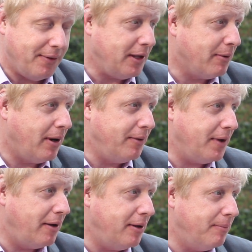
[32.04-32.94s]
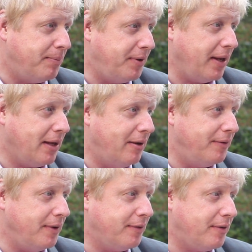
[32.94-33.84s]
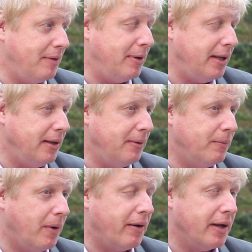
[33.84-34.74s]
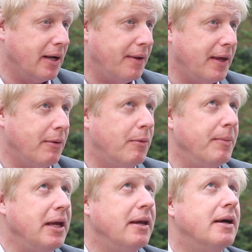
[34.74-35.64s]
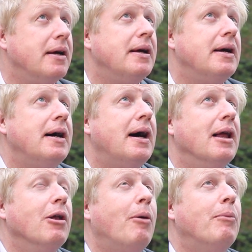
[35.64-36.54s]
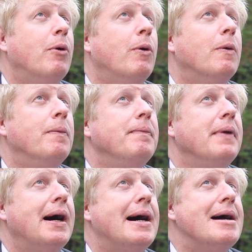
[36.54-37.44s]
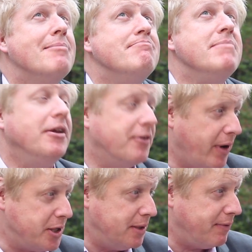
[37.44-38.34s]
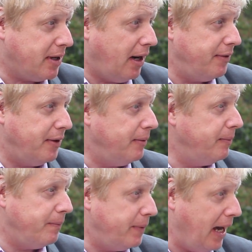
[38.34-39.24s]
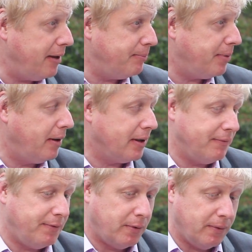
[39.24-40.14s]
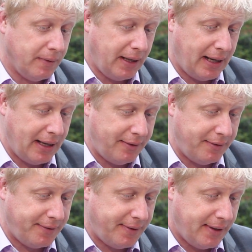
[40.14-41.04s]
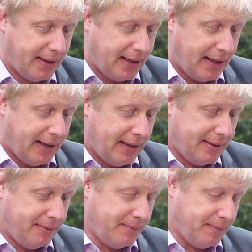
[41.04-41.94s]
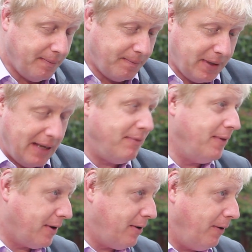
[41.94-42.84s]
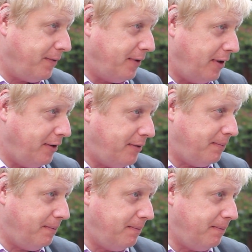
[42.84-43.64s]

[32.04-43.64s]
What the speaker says: Eurozone in particular is extremely worrying. I think it will mean a lot more integration of a kind that we hadn't bargained for, and given the costs that it's